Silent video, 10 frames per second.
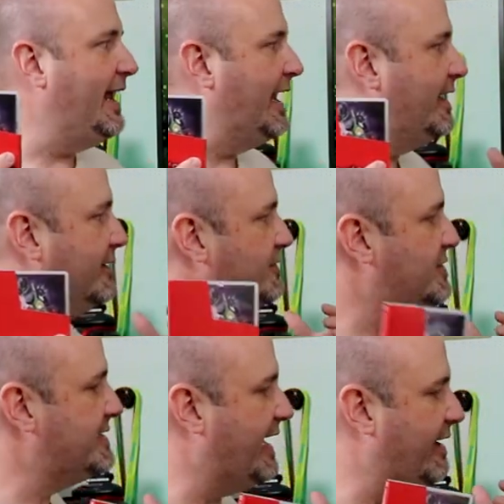and
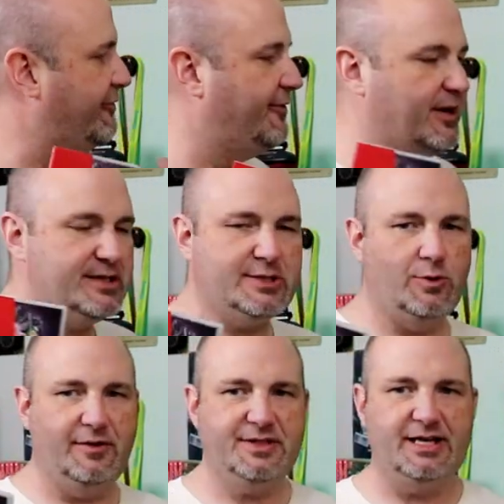just a fun
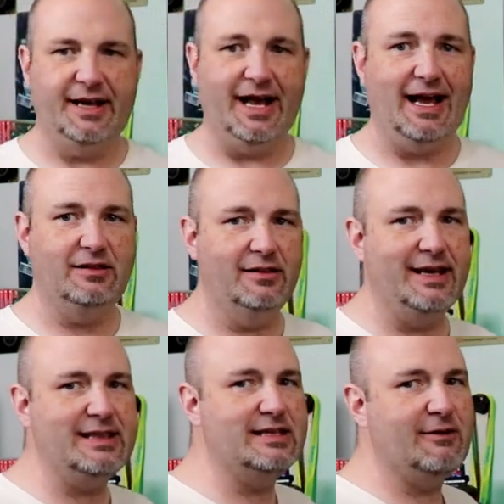sort of setting. I
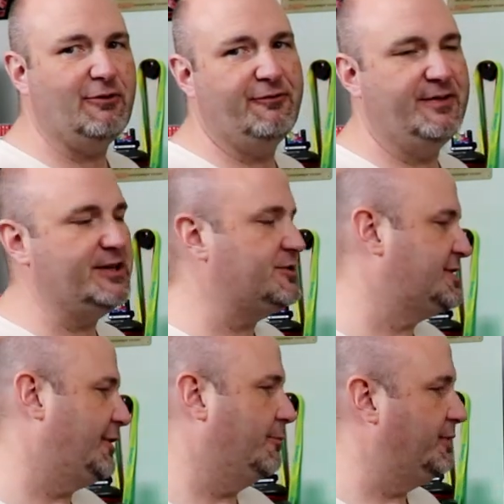like the different
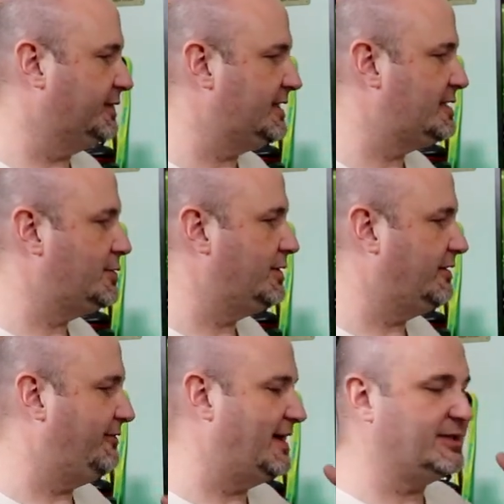features that are built into
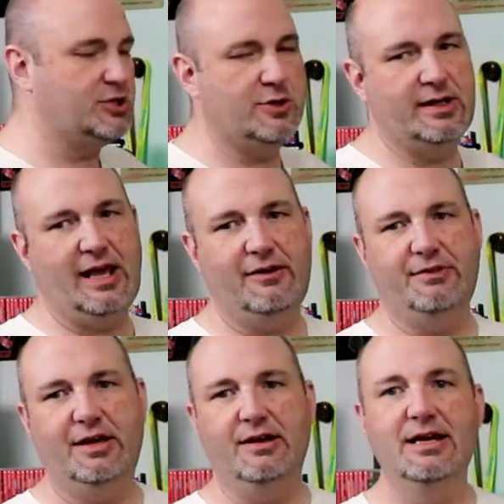it, the fact that you can
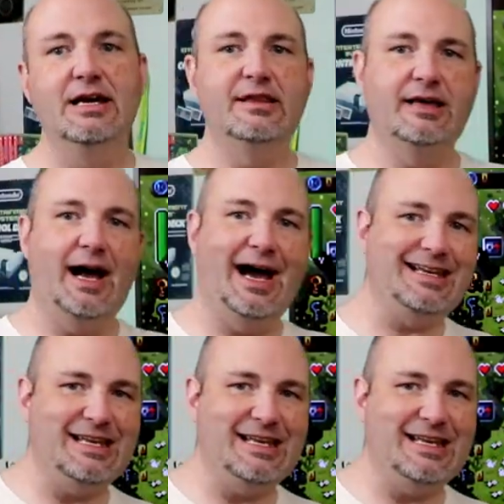have the, the high